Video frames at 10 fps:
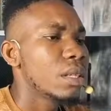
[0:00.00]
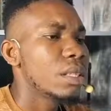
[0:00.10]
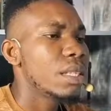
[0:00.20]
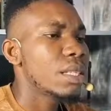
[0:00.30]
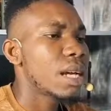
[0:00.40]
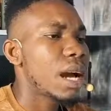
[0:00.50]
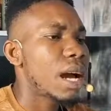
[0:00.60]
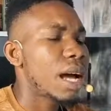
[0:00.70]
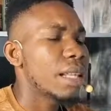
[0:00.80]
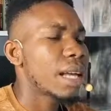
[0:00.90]
this is
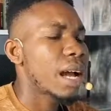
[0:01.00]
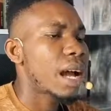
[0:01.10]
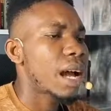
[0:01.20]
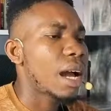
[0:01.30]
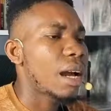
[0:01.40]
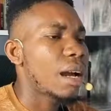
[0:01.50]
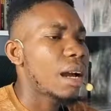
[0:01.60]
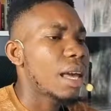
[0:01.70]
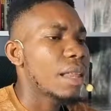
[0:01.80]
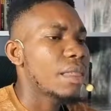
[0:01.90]
an
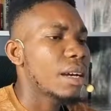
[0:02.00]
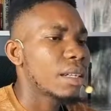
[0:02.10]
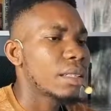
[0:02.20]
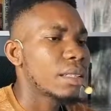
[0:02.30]
ether.